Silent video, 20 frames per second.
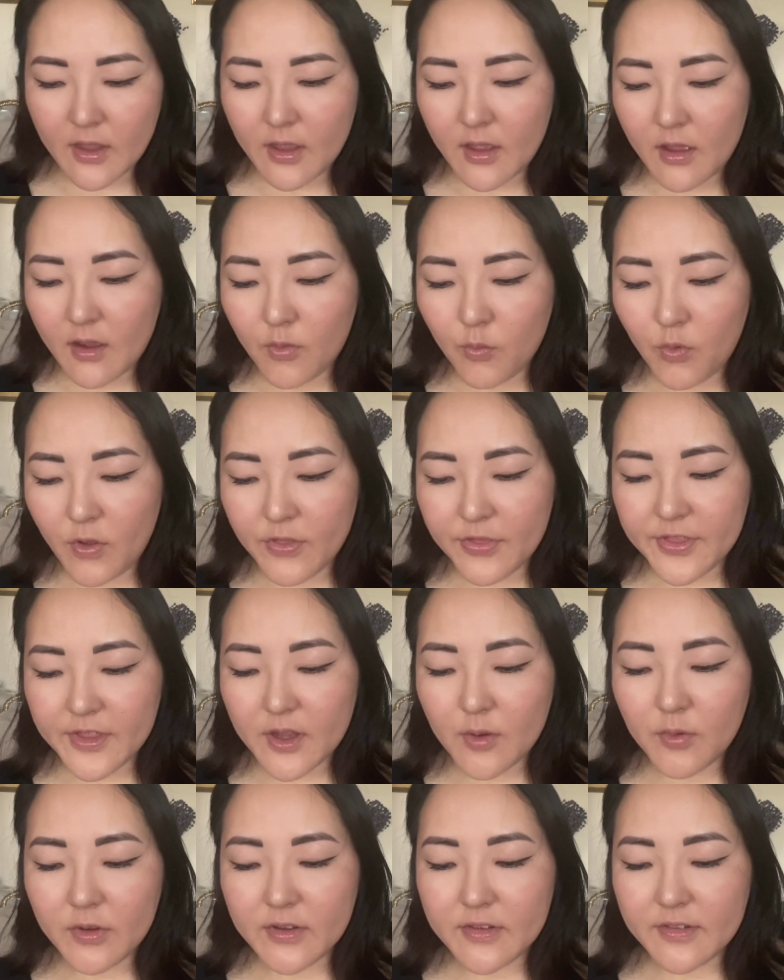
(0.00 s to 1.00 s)
one thing
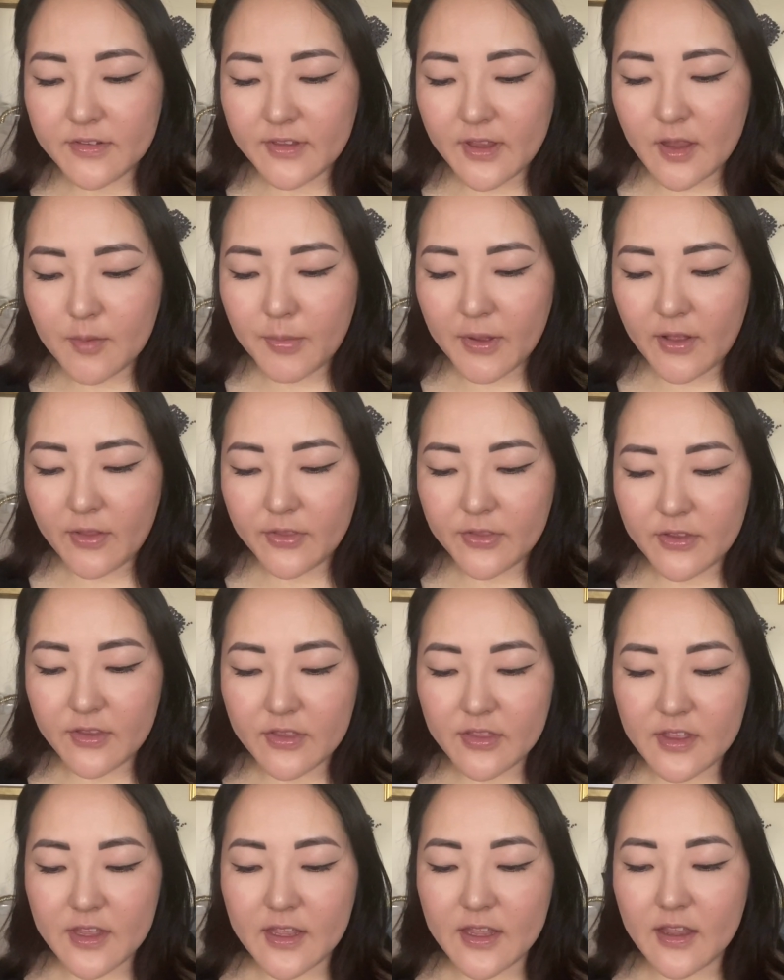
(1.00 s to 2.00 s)
I wanted to say about
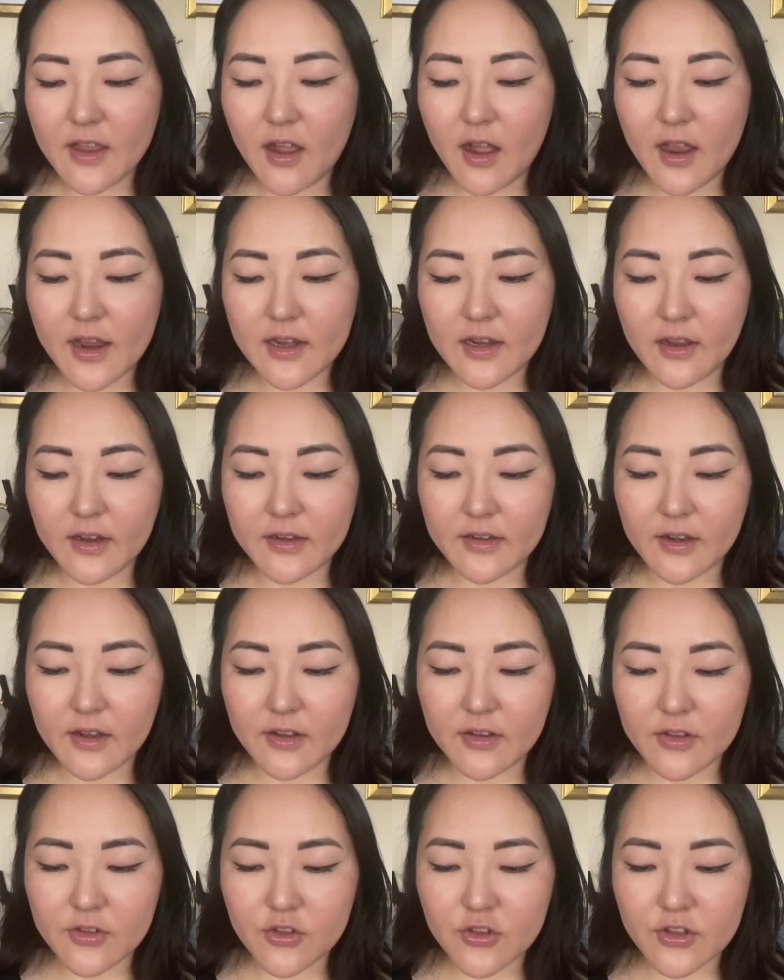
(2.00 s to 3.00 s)
the
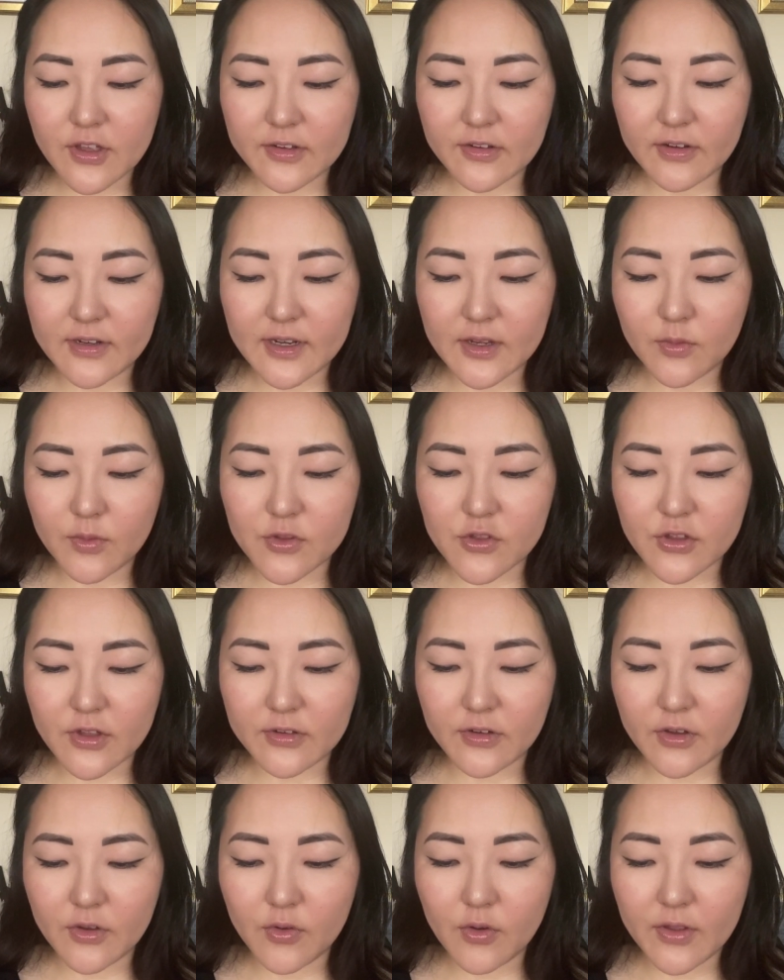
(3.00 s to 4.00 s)
eyeliner liquid
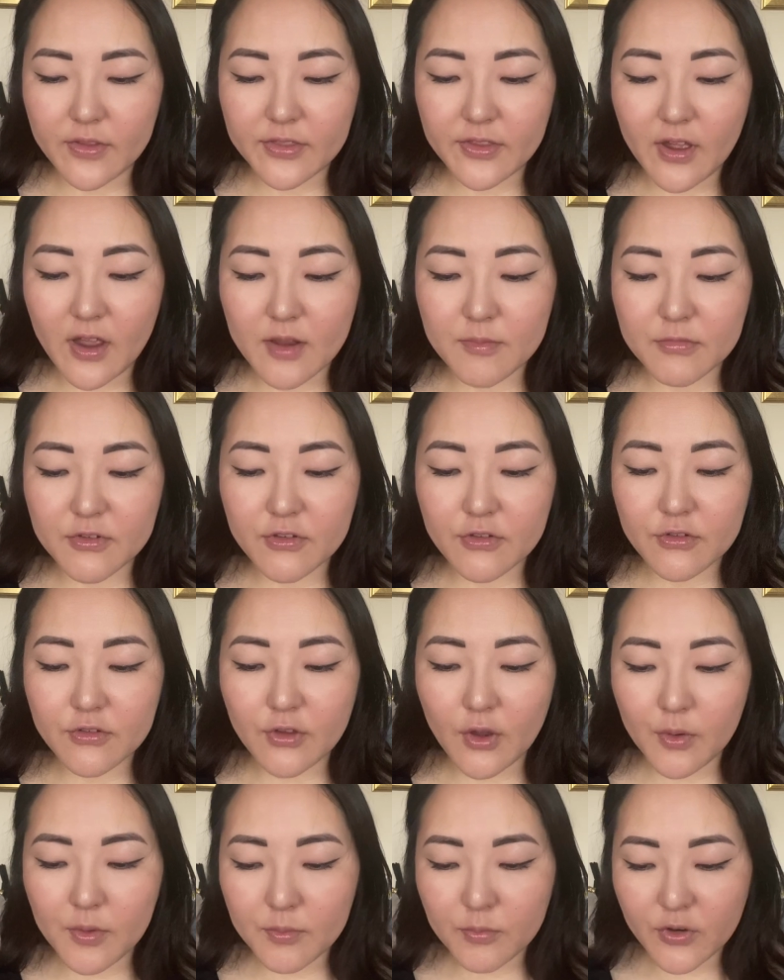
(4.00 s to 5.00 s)
shadow that I'm
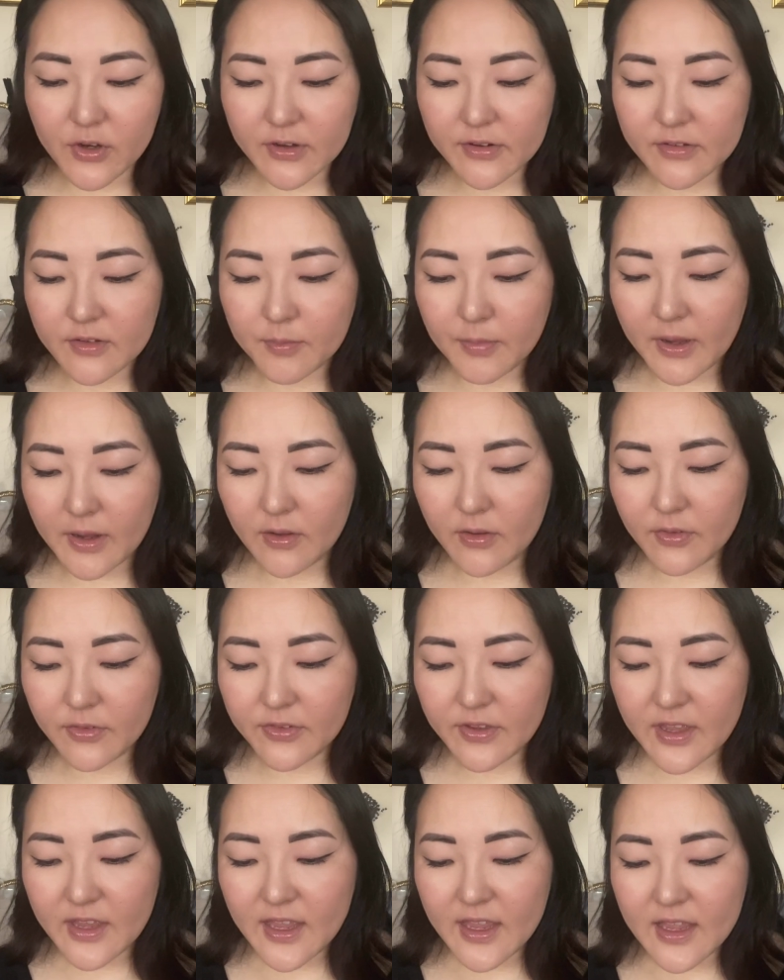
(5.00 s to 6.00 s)
so impressed
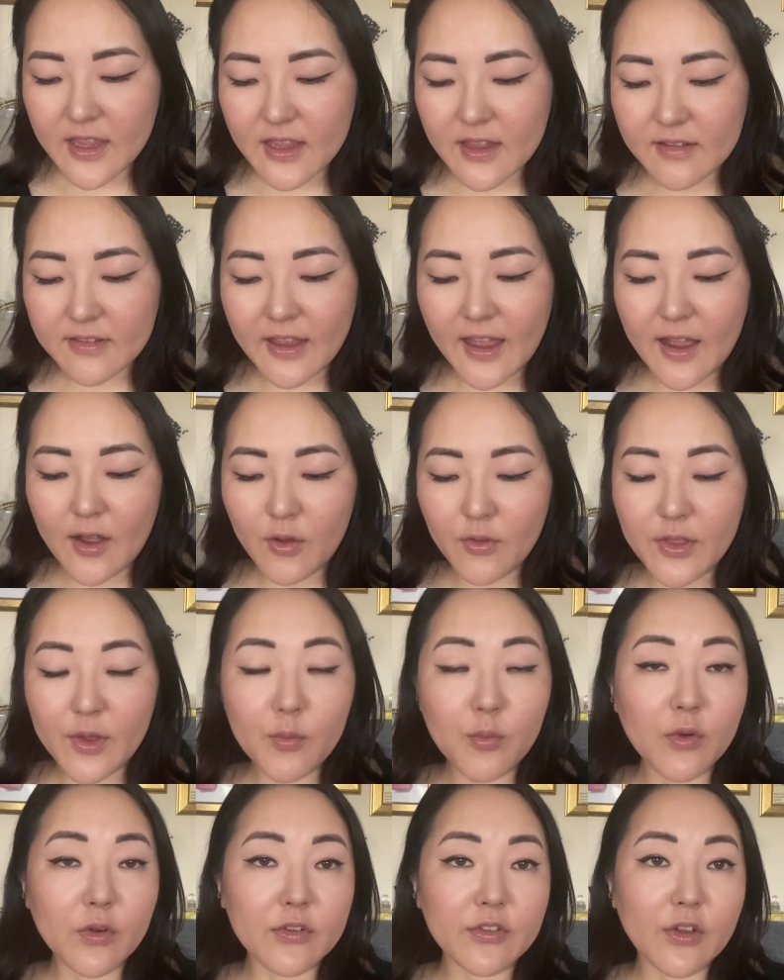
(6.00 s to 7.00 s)
about is how there
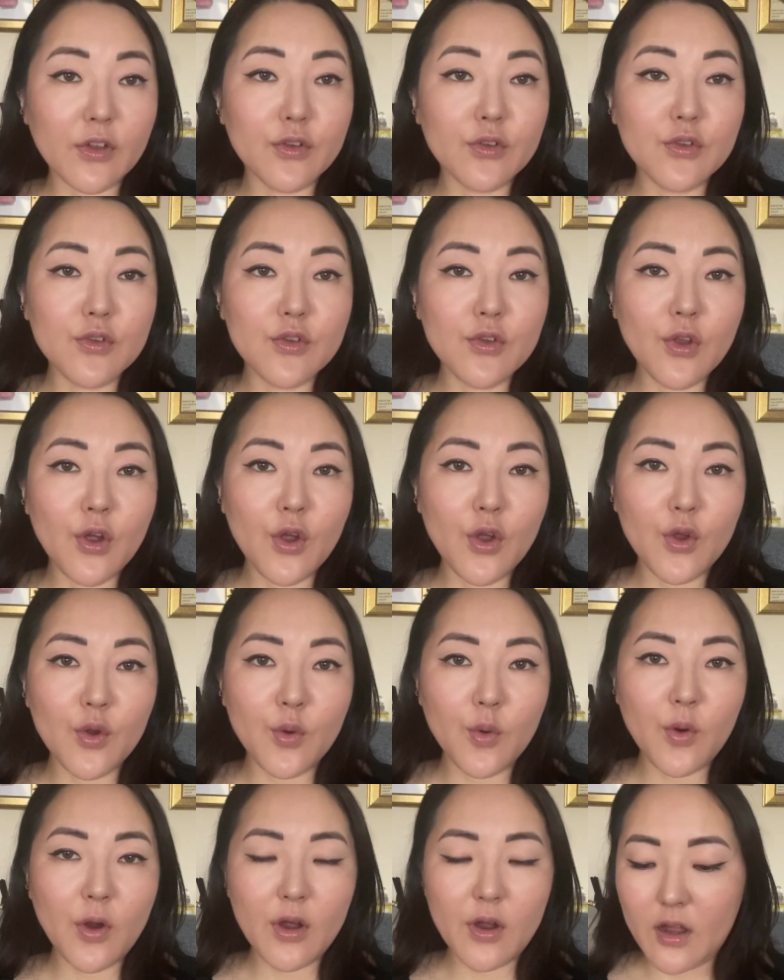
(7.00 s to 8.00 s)
was
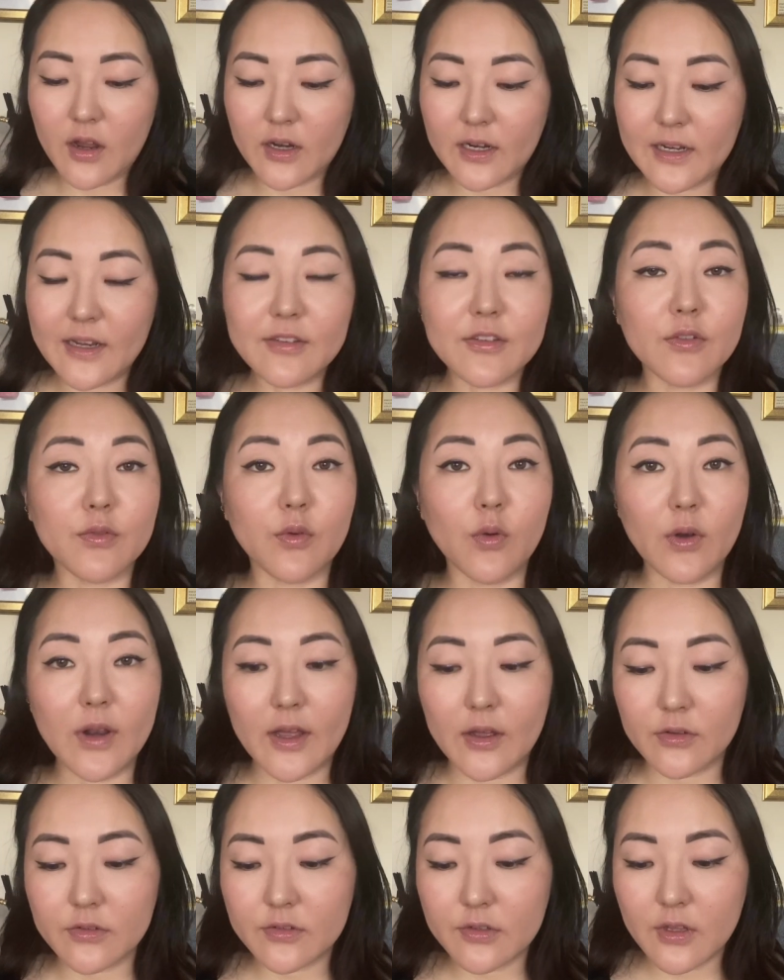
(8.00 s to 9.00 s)
no glitter
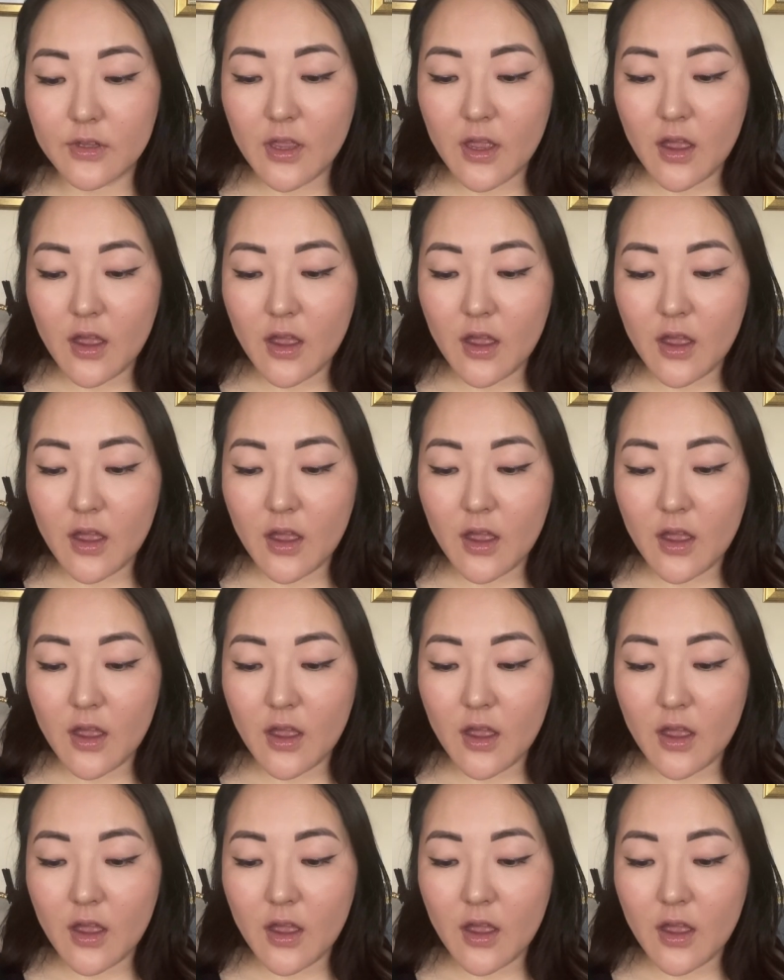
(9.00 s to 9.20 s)
fallout.